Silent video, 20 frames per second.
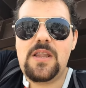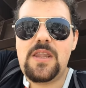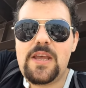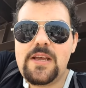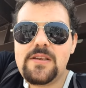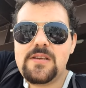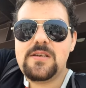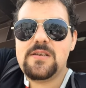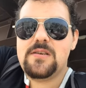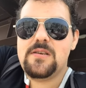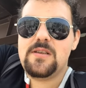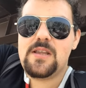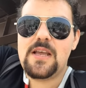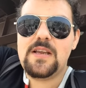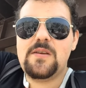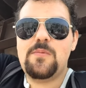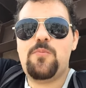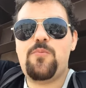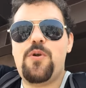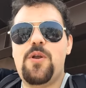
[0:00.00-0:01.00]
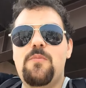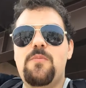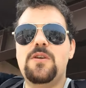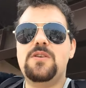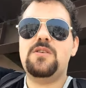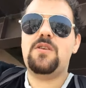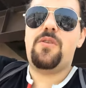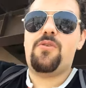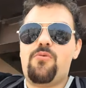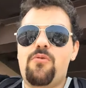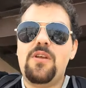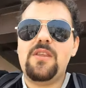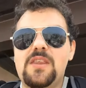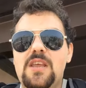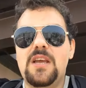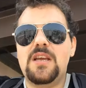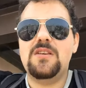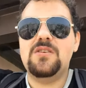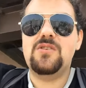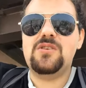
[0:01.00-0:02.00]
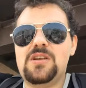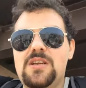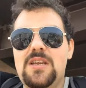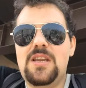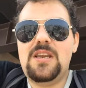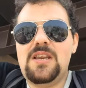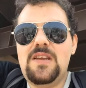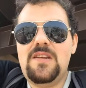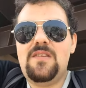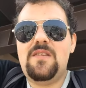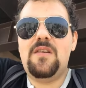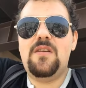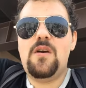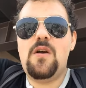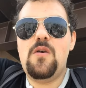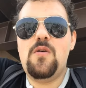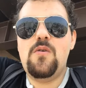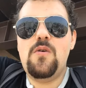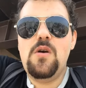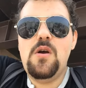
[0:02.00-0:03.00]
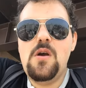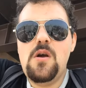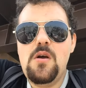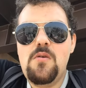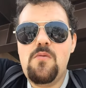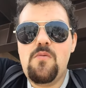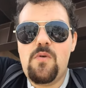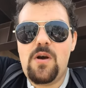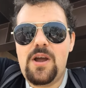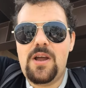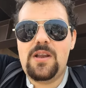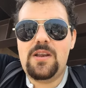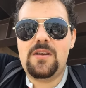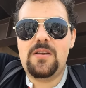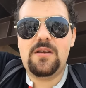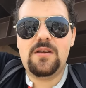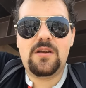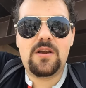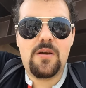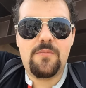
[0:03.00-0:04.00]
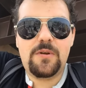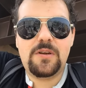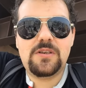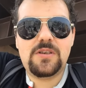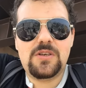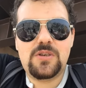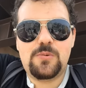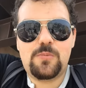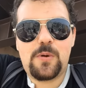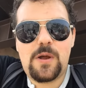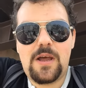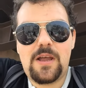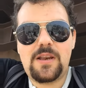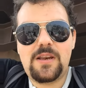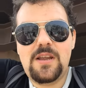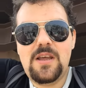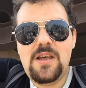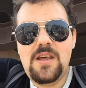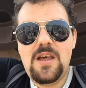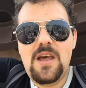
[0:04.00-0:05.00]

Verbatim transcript: That's that's pretty much the three things you're going to need to know when coming to Japan.